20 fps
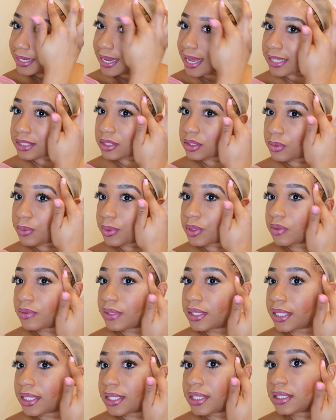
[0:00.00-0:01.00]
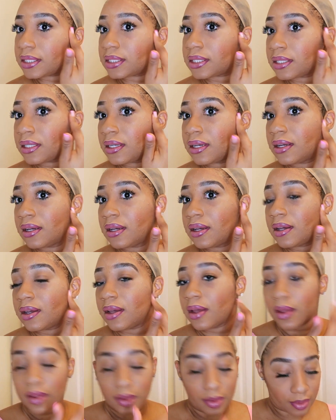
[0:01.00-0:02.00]
lasts 2 or 3 days.
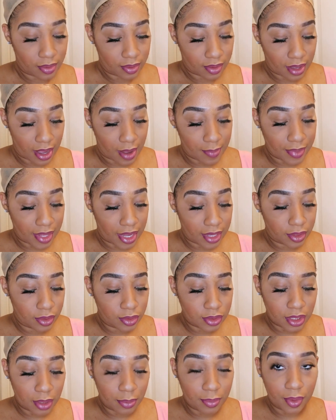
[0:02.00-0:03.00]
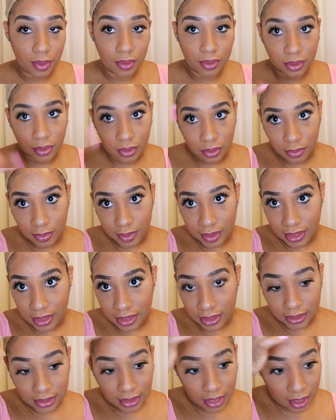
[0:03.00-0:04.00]
I'm not using bold hold
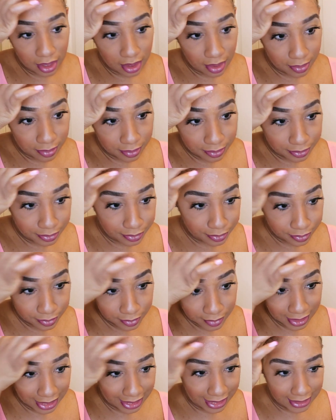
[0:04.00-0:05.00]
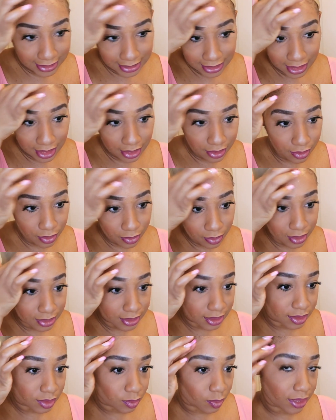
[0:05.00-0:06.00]
because like I said, I don't want
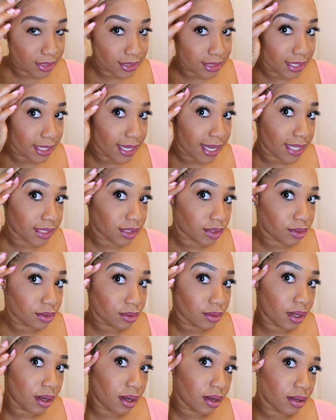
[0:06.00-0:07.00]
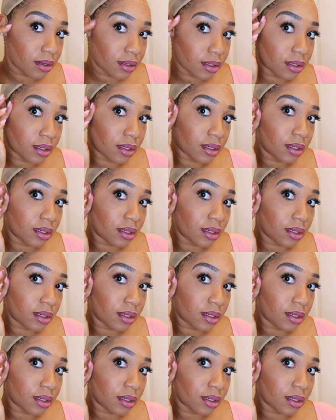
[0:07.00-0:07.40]
this wig to last too long.